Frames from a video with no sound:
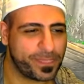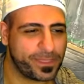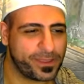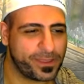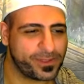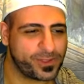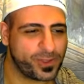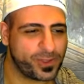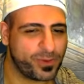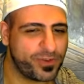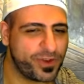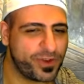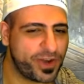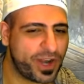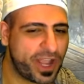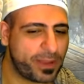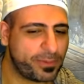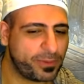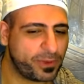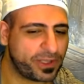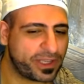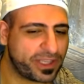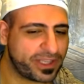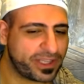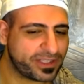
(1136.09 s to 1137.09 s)
So if you're not
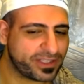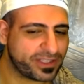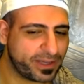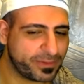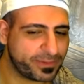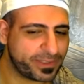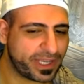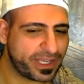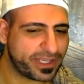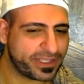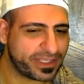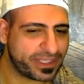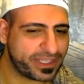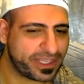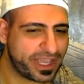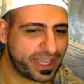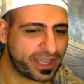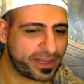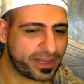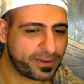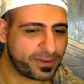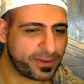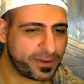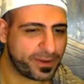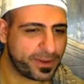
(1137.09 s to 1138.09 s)
able to get a substats
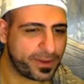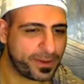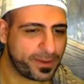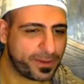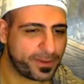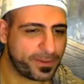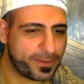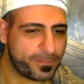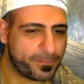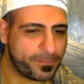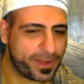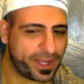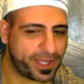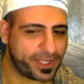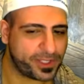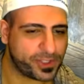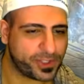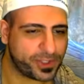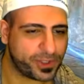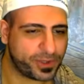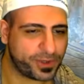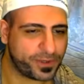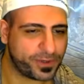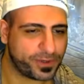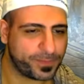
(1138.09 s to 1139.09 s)
again, make
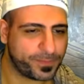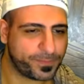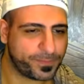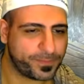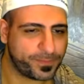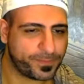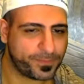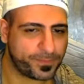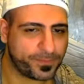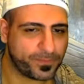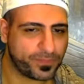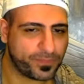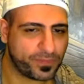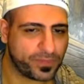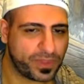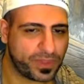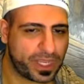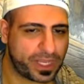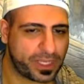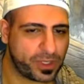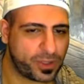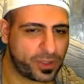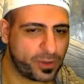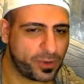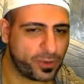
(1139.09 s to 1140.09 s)
sure that
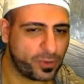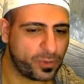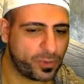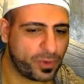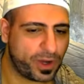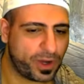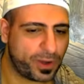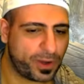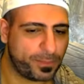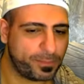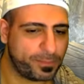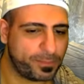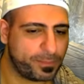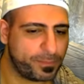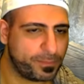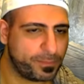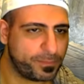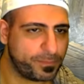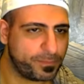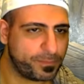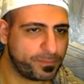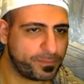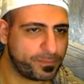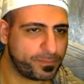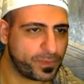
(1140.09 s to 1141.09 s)
you
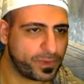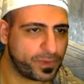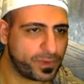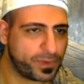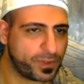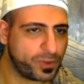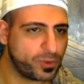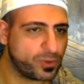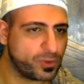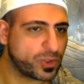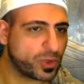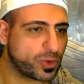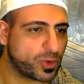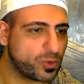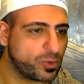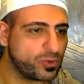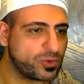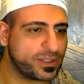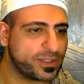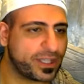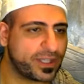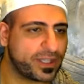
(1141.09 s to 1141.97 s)
use a Cruel set